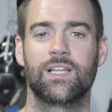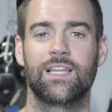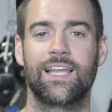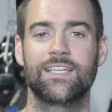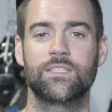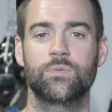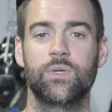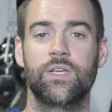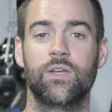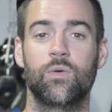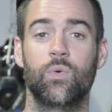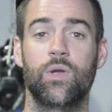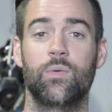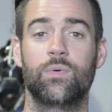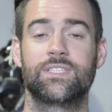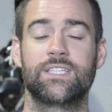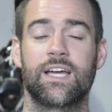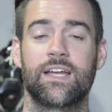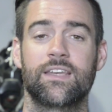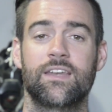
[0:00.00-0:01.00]
Last week, we were
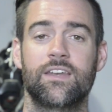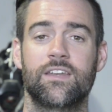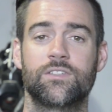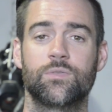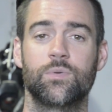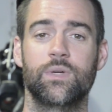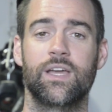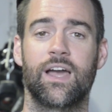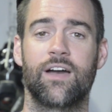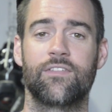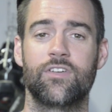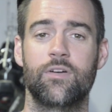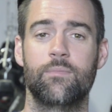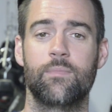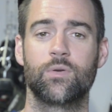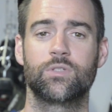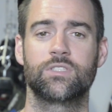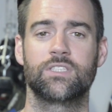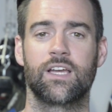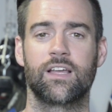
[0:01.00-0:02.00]
tagged in a tweet after a
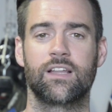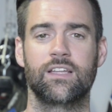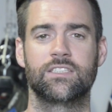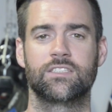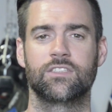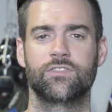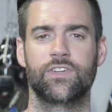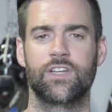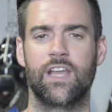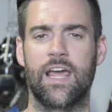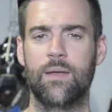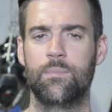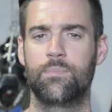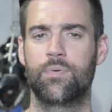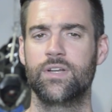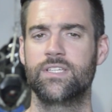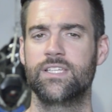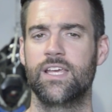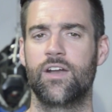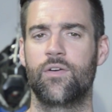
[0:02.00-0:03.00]
motorcyclist suffered a
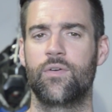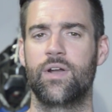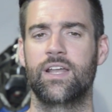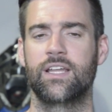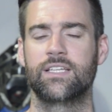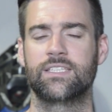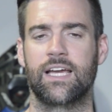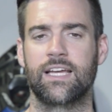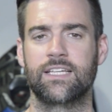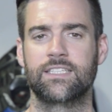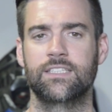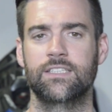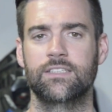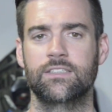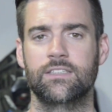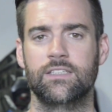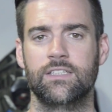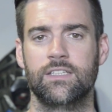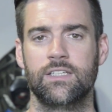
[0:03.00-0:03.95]
pretty horrendous accident.